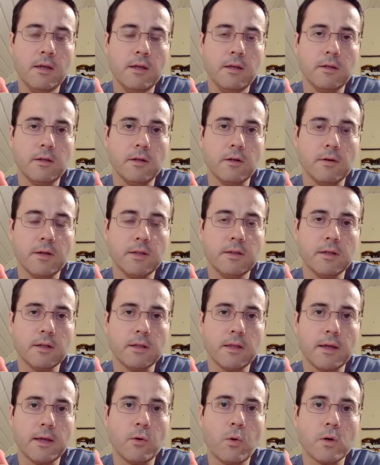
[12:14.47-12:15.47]
you know, I
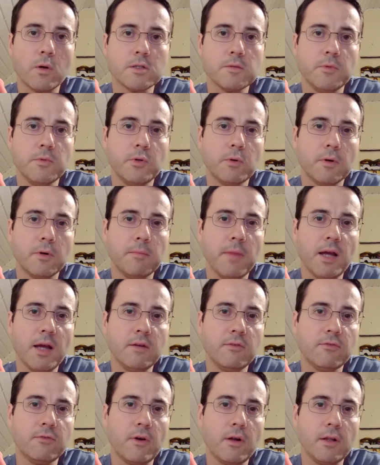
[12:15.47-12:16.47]
think, like, horse manure
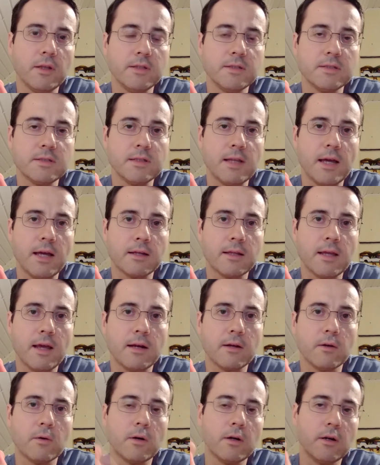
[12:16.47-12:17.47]
might fall into that
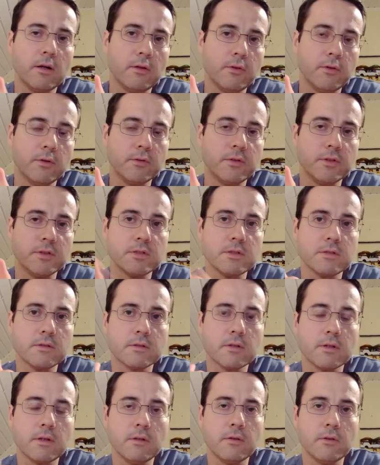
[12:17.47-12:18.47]
category, although there's
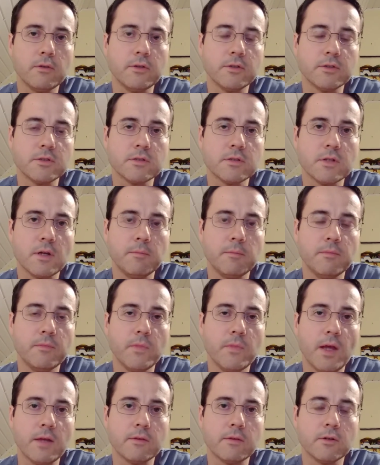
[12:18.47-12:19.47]

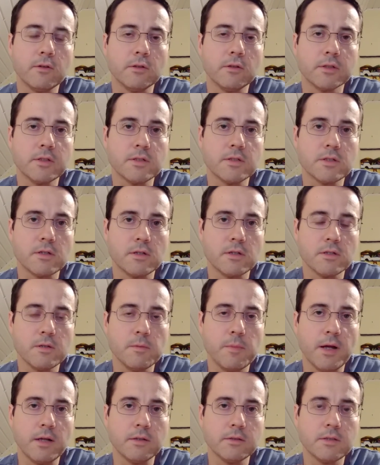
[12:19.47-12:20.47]
some ethical concerns
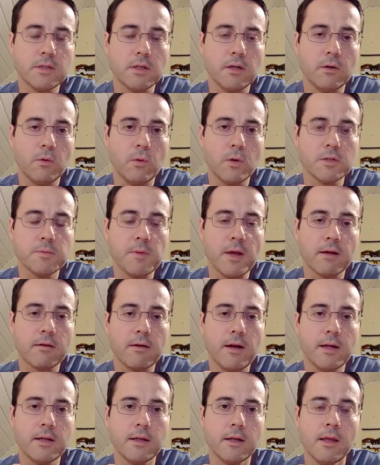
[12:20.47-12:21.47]
about horseback
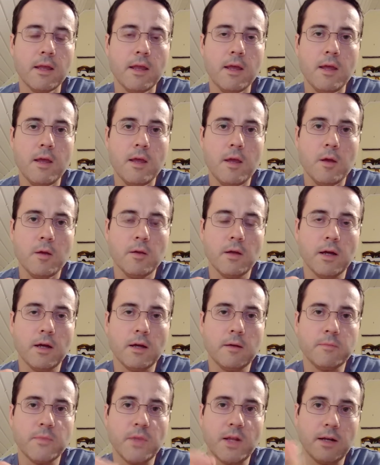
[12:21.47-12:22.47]
riding
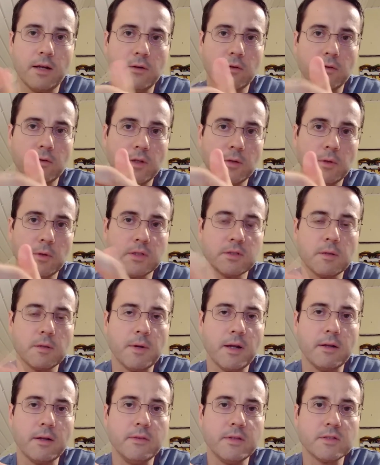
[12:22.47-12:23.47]
that I don't really want to talk
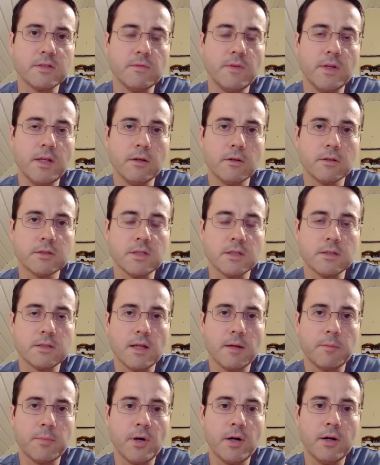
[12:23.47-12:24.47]
about in this video because it's
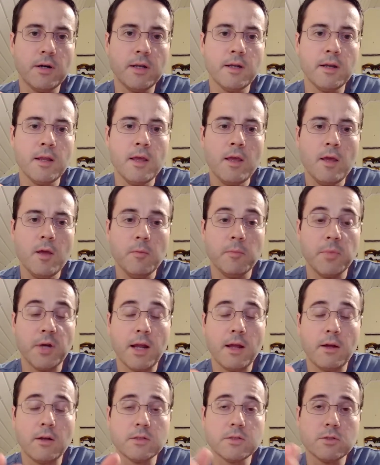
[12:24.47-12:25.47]
not pertinent.
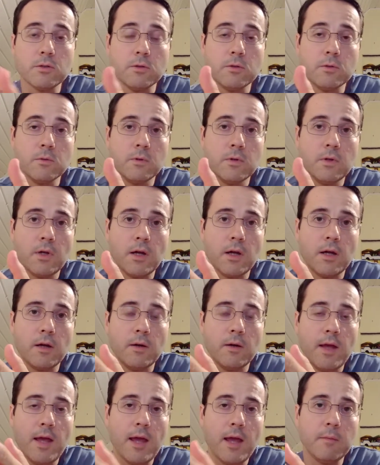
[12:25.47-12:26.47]
But I also
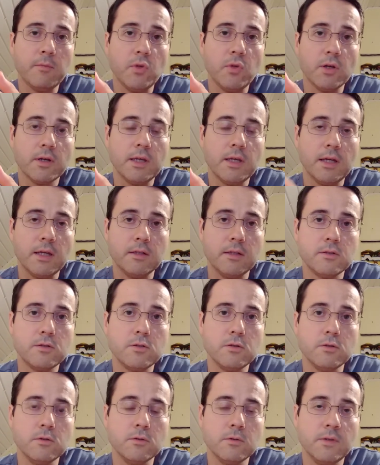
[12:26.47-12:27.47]
am looking
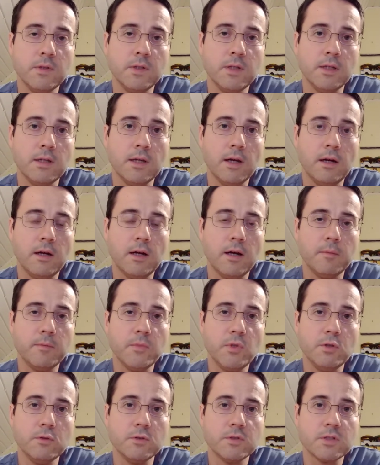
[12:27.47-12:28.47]
into
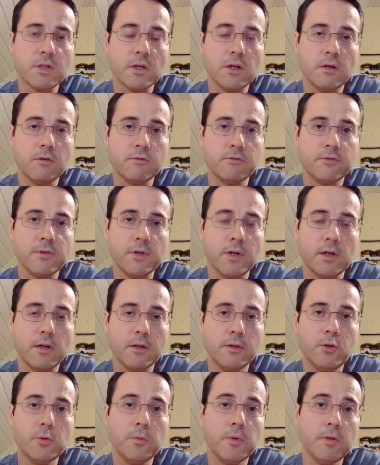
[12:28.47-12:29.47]
the use
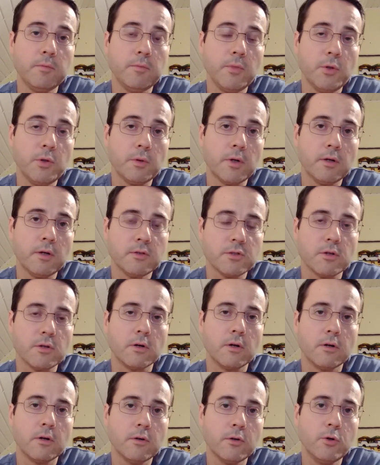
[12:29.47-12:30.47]
of human manure, so
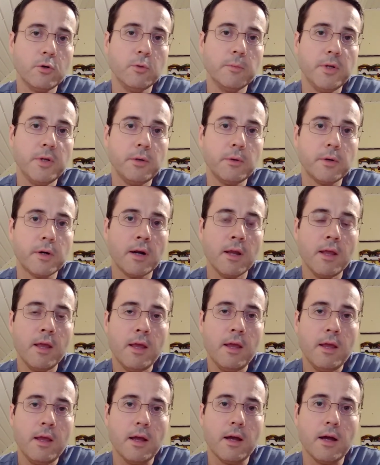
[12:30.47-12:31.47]
hoo manure.
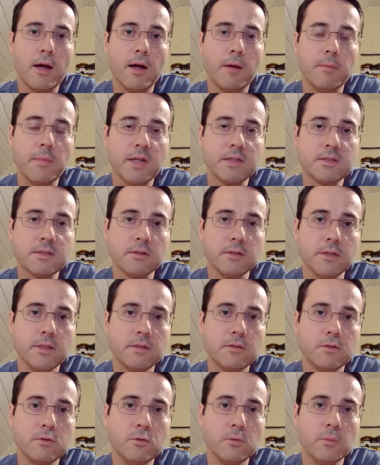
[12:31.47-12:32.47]
I still
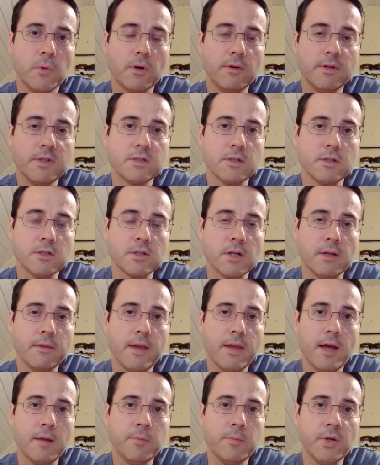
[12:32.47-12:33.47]
need to do more research on
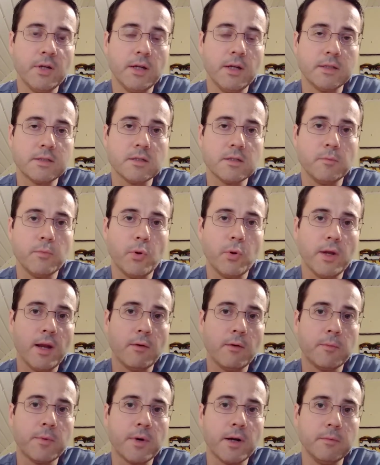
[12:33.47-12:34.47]
that, but at some point
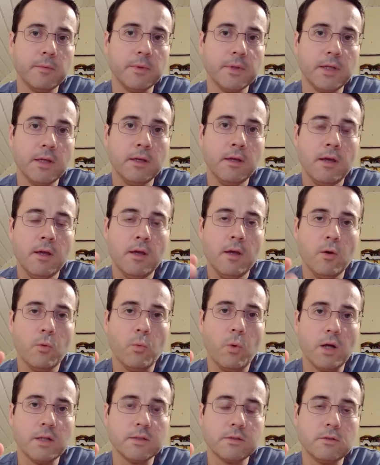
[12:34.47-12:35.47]
I would probably
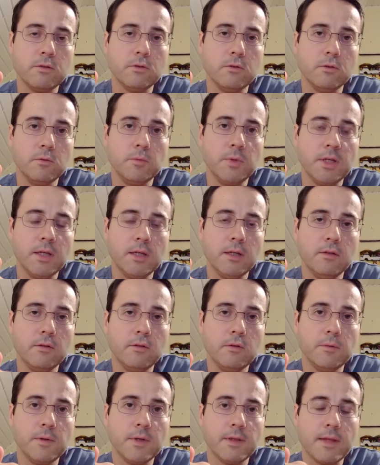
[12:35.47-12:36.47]
want to begin
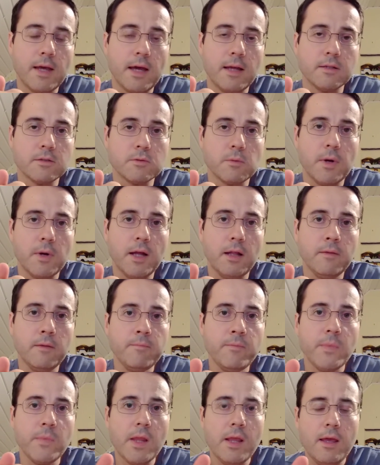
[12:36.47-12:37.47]
doing that as well.
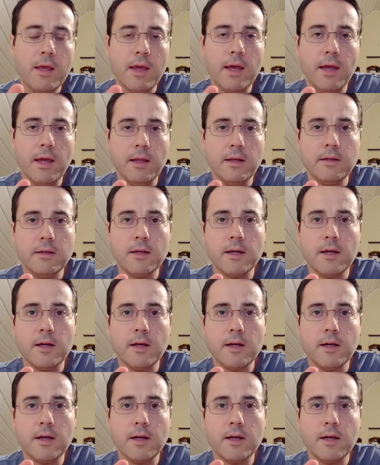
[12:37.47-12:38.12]
And